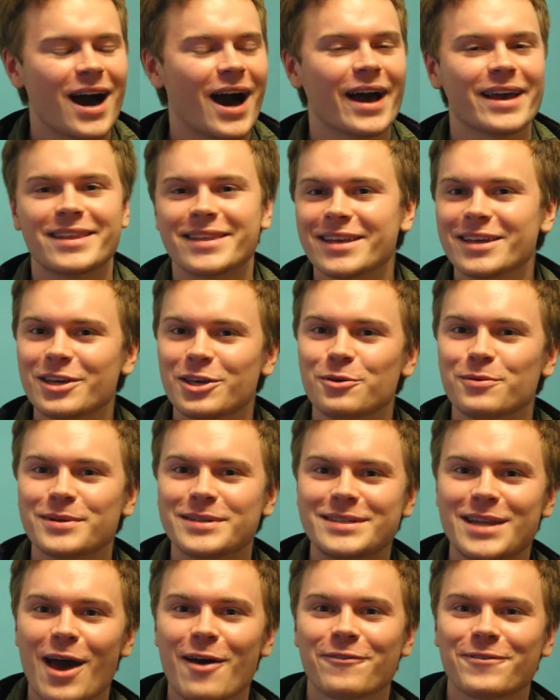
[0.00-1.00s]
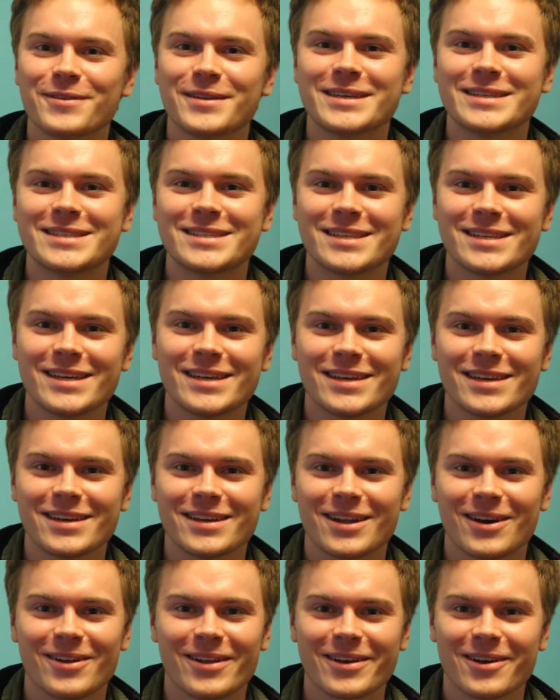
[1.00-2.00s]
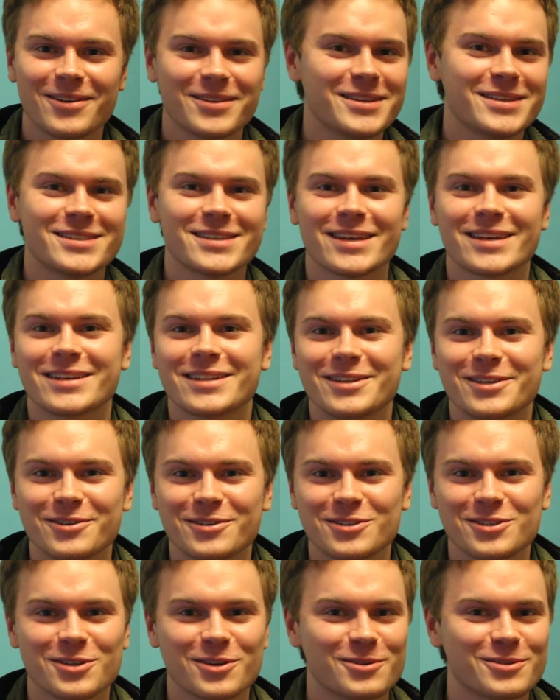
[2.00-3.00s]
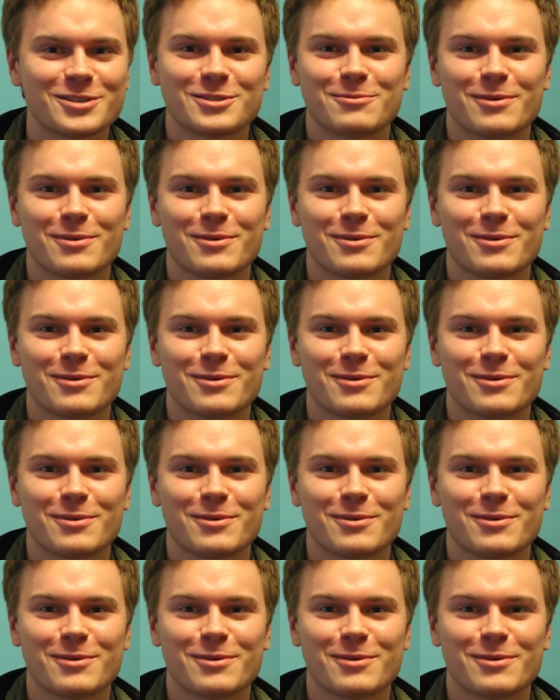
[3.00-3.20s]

I think you would definitely see, you know, like all these like news shows,